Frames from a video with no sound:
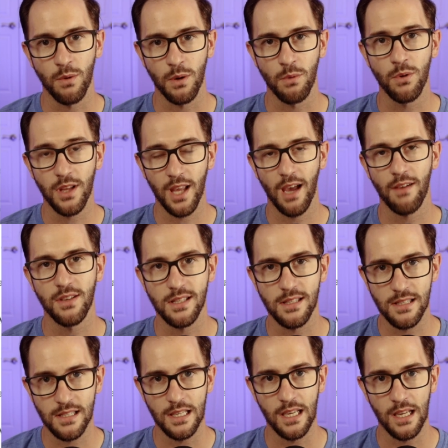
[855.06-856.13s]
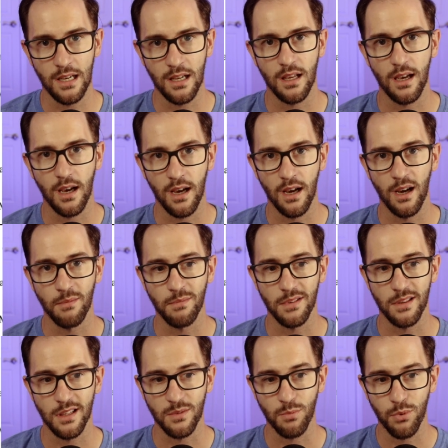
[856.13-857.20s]
we really haven't seen
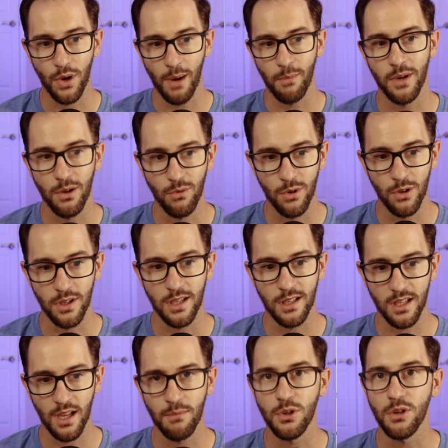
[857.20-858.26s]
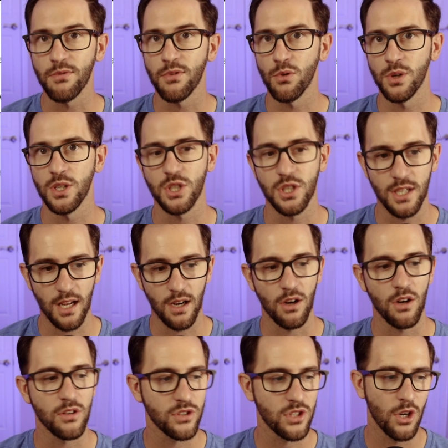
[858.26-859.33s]
this property really come to fruition at
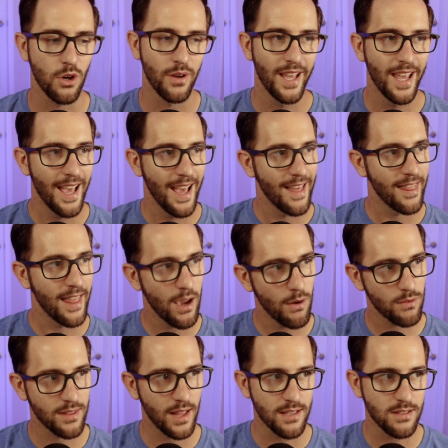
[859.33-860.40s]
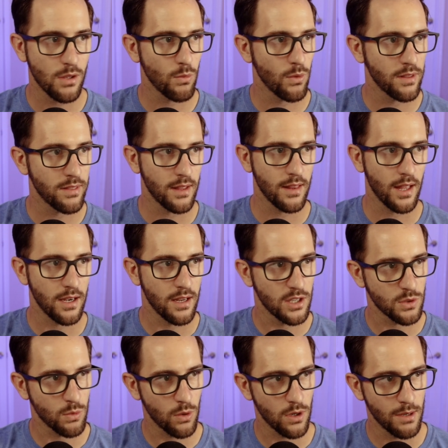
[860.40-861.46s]
all. So that's the one thing that
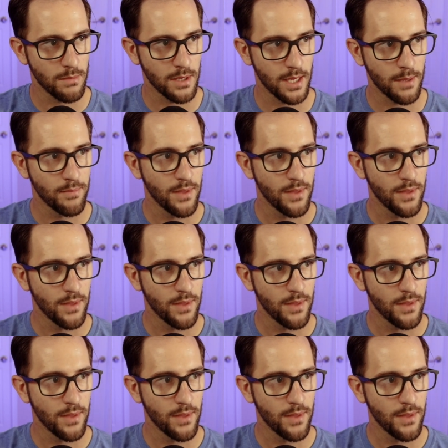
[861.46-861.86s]
does worry me.